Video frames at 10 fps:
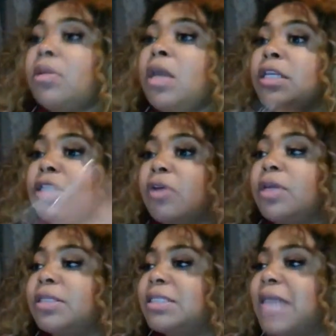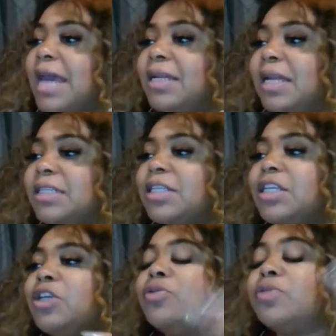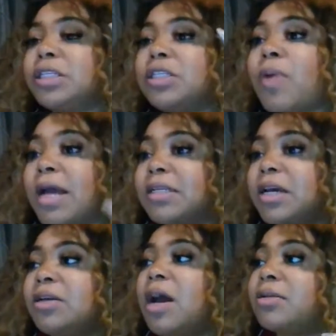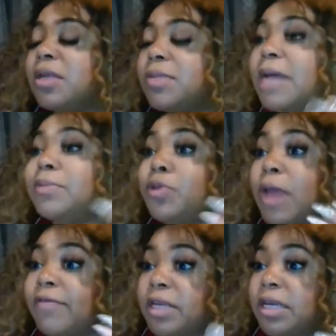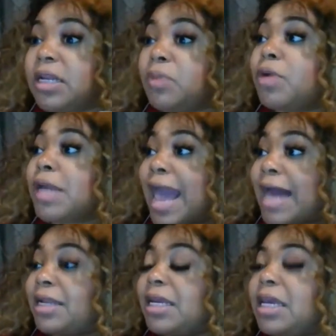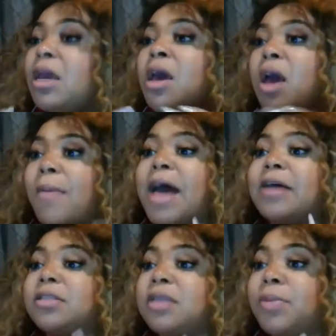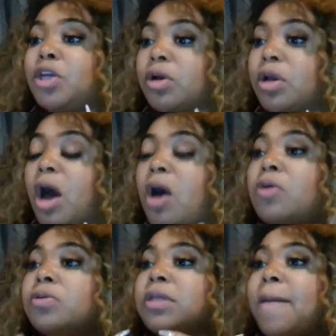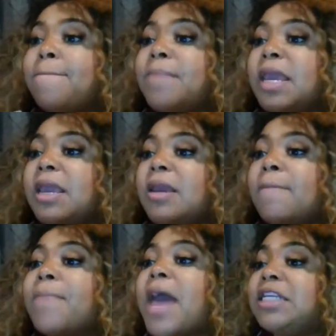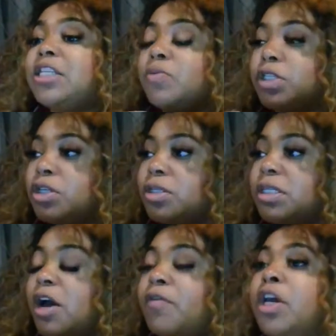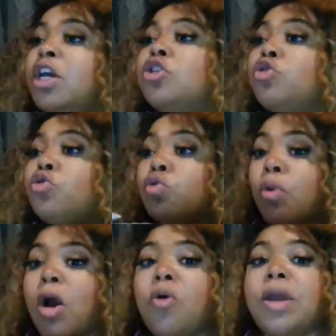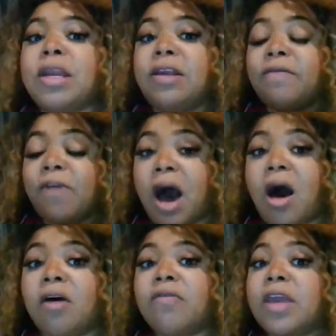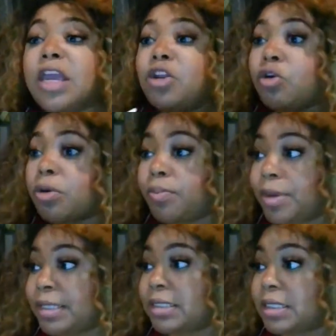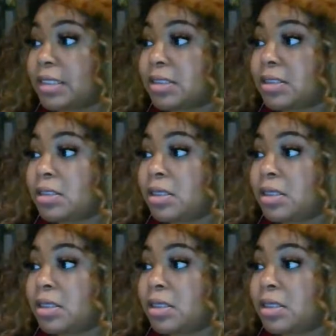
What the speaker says: And so this is, hey, allegedly news. This is why I tell y'all sometimes you have to get in reality about some of your goals and being patient with yourself to grow and evolve in your business.